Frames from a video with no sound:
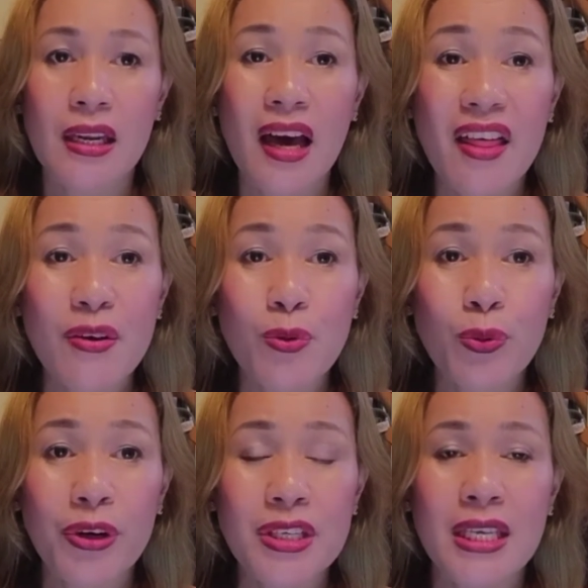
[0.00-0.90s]
In other
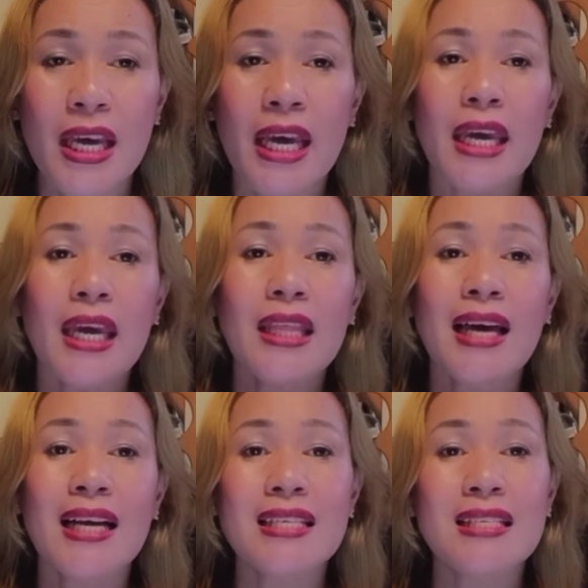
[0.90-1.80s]
words, it
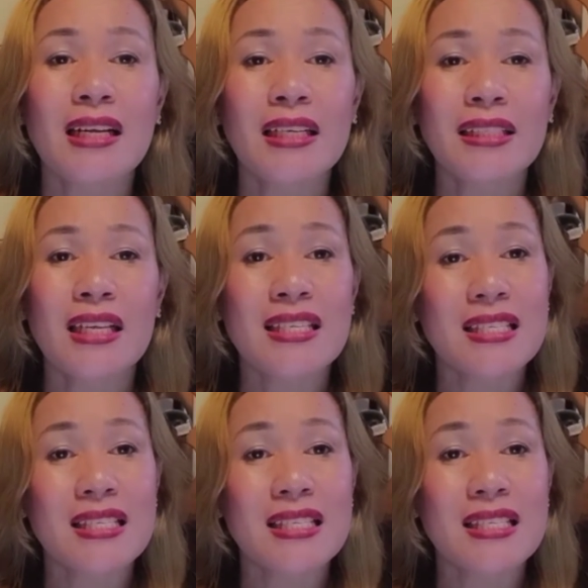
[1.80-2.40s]
has started